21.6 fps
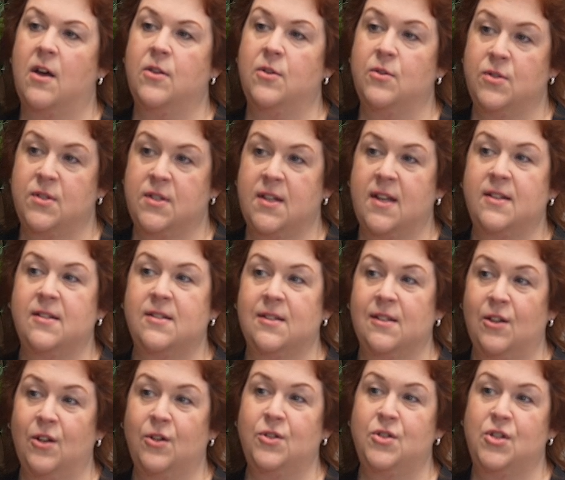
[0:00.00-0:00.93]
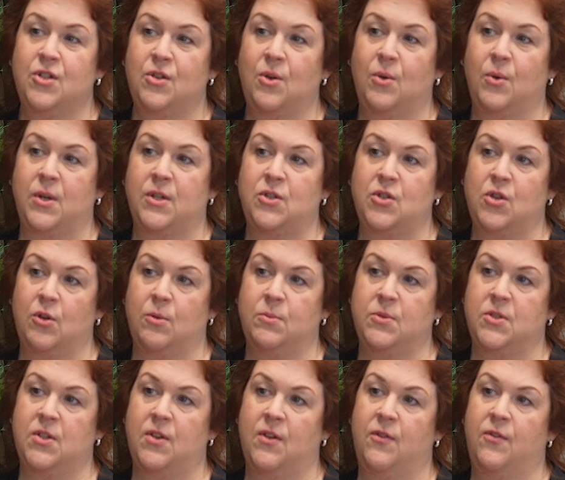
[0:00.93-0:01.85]
other states look to in
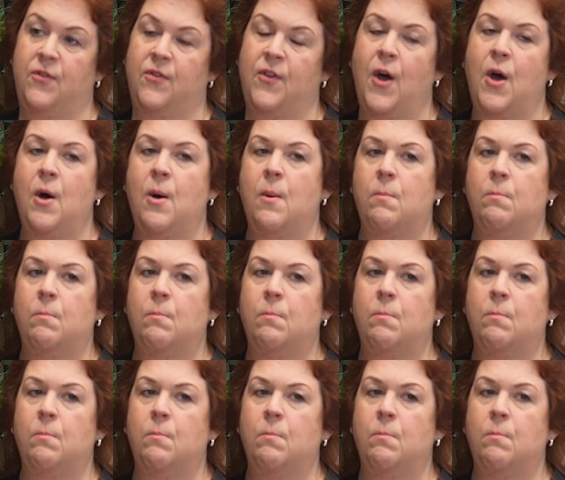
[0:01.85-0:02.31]
terms of